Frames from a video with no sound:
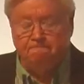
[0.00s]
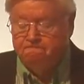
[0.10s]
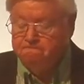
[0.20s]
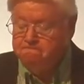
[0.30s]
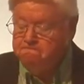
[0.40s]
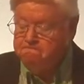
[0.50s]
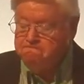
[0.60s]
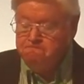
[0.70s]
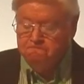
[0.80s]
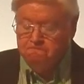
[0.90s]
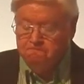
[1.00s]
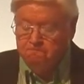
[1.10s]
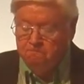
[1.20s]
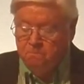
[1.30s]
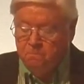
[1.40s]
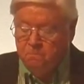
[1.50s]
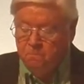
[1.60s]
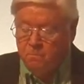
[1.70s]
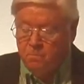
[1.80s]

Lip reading: (no one is talking)